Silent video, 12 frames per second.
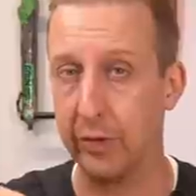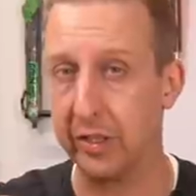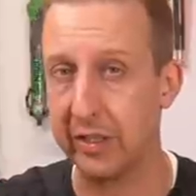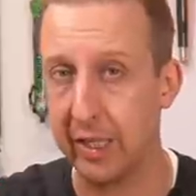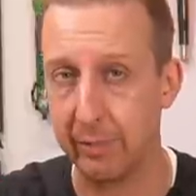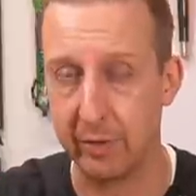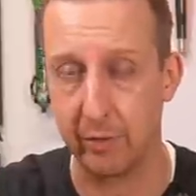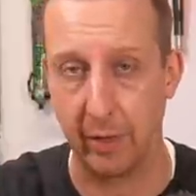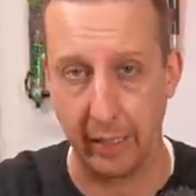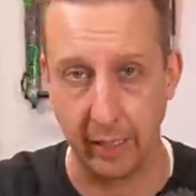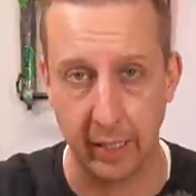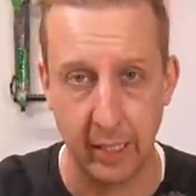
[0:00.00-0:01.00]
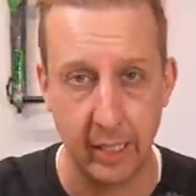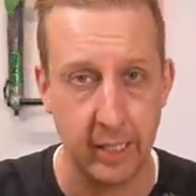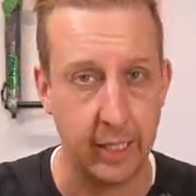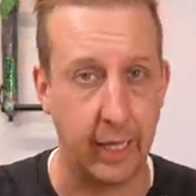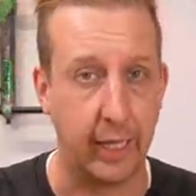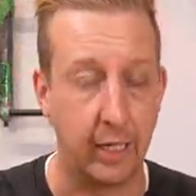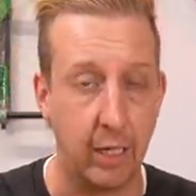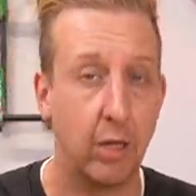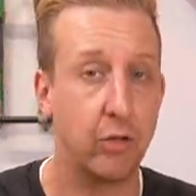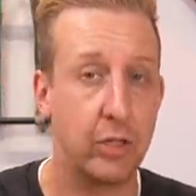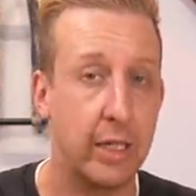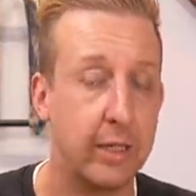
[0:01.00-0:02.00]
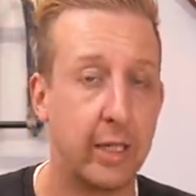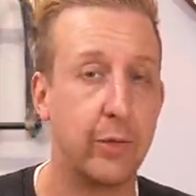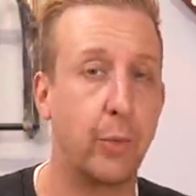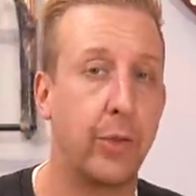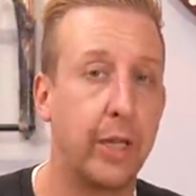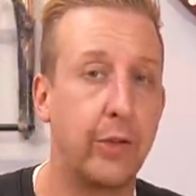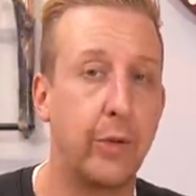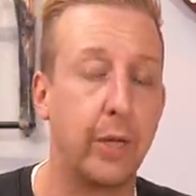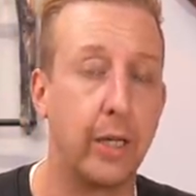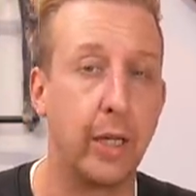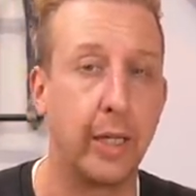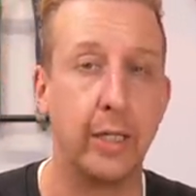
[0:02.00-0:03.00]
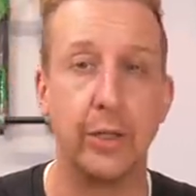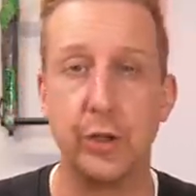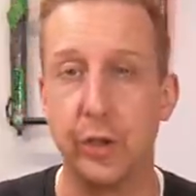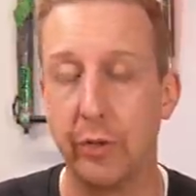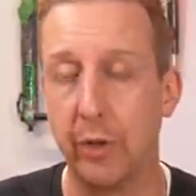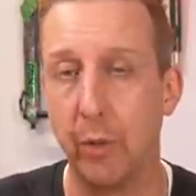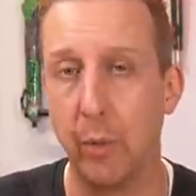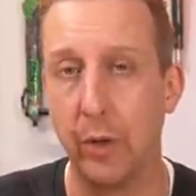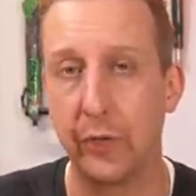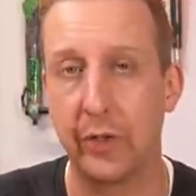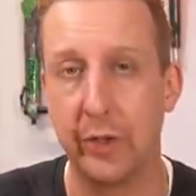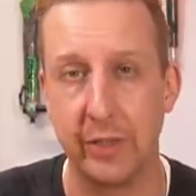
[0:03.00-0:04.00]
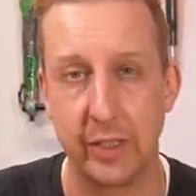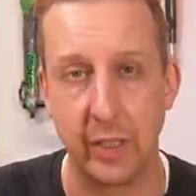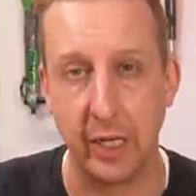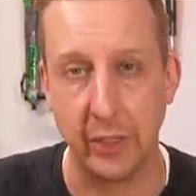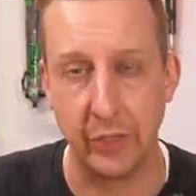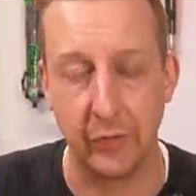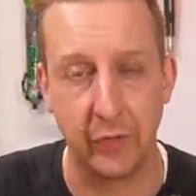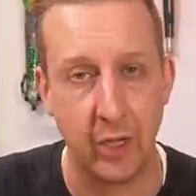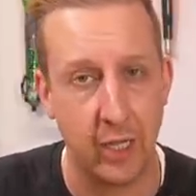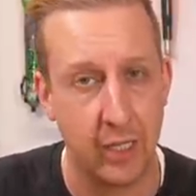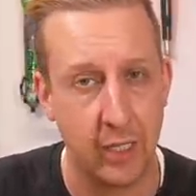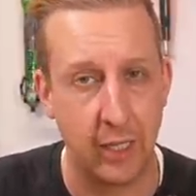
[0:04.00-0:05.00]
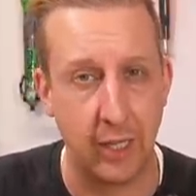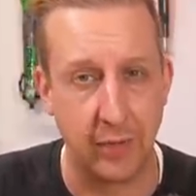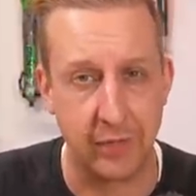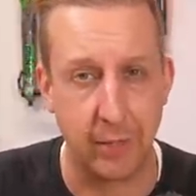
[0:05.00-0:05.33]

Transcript: through steep terrain. And largely that's what they're doing in Enduro World Series stages. Uh,